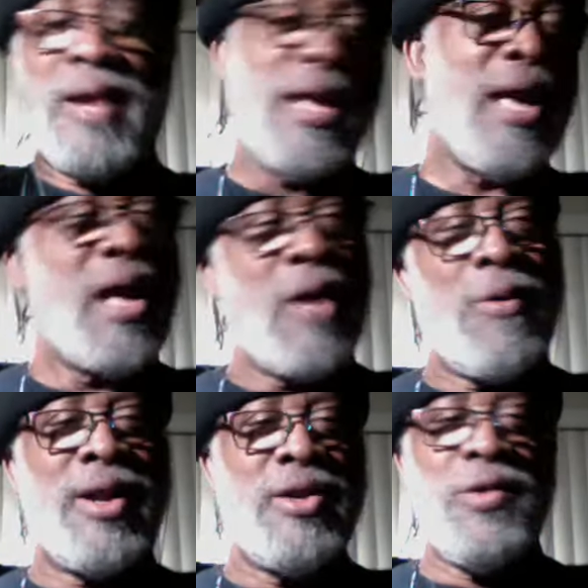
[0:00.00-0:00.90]
Yeah, I
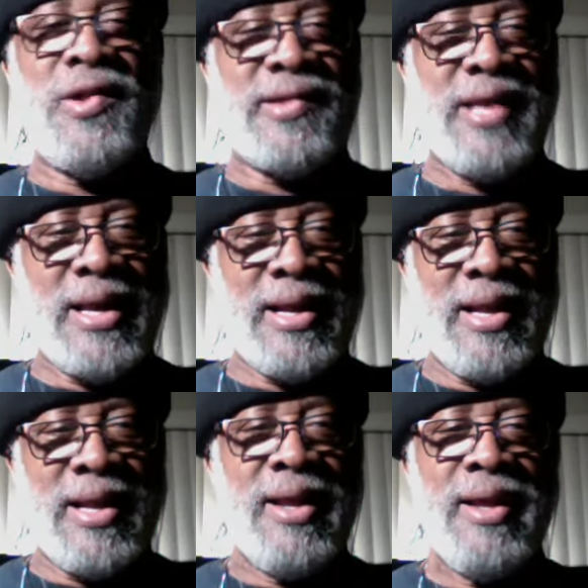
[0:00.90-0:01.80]
want to do this thing and
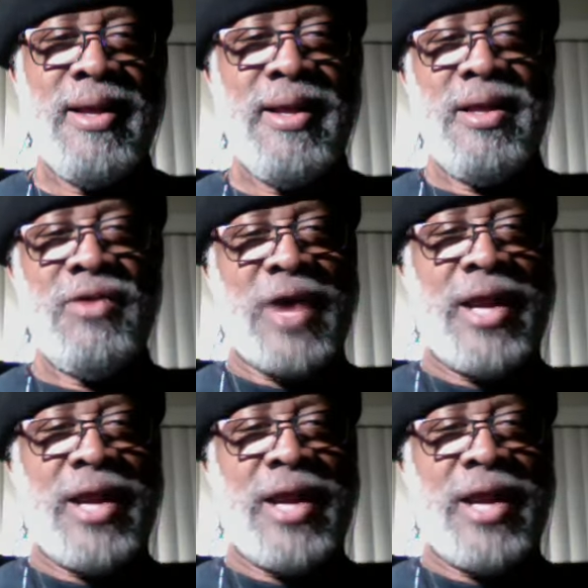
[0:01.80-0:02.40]
then try